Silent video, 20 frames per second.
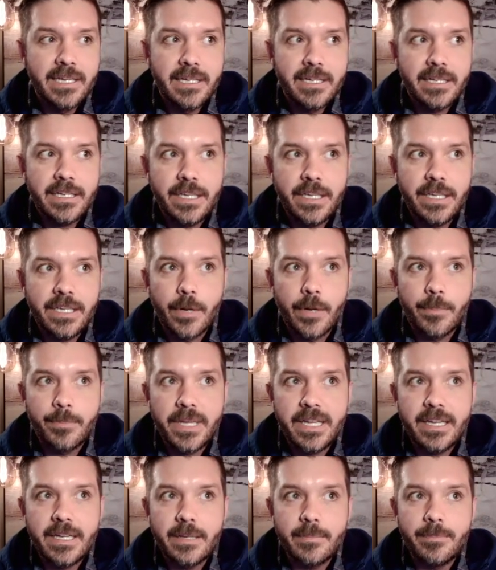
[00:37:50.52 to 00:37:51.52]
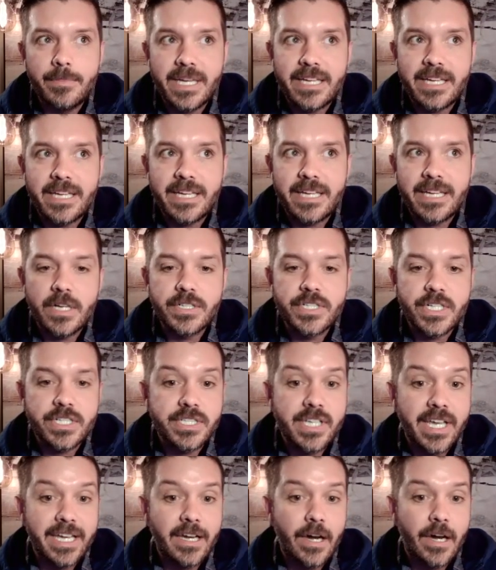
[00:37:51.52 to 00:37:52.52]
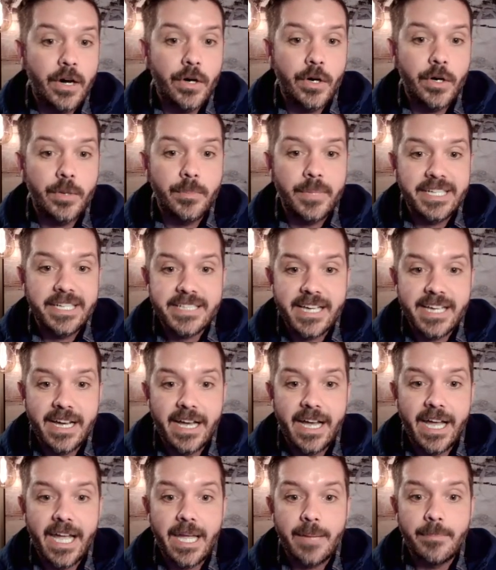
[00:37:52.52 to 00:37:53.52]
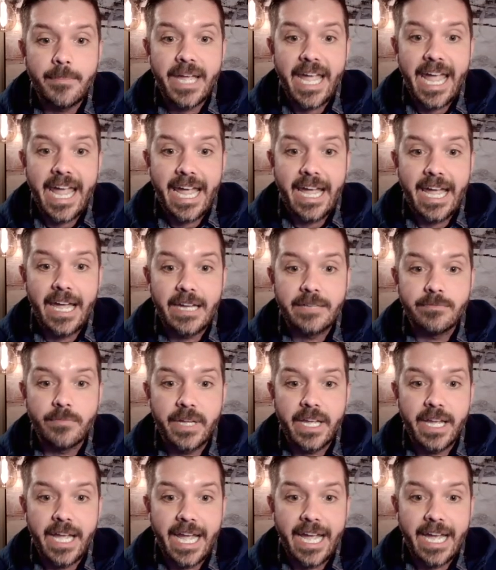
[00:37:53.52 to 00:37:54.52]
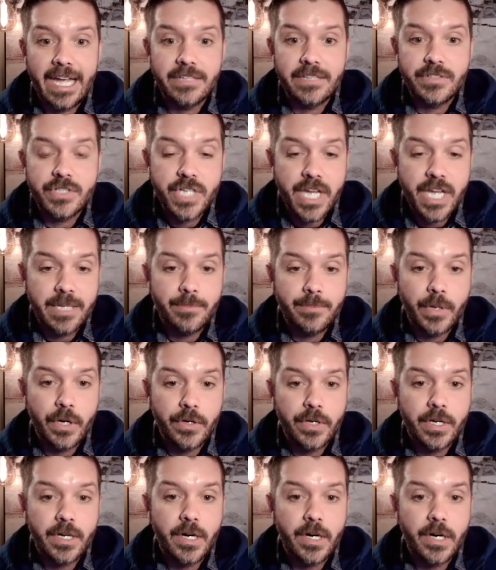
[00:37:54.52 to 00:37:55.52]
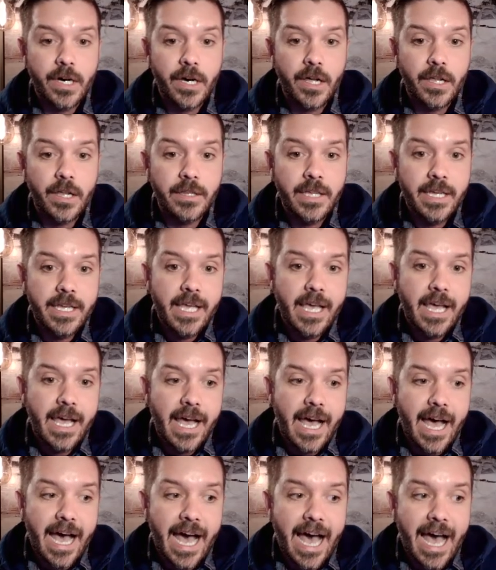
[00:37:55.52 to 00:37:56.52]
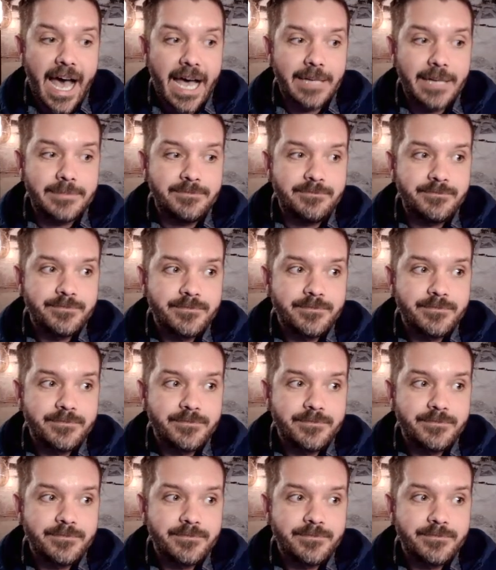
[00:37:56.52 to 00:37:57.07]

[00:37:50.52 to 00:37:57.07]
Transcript: Because projects like Ohm and Time and Jade Protocol, um,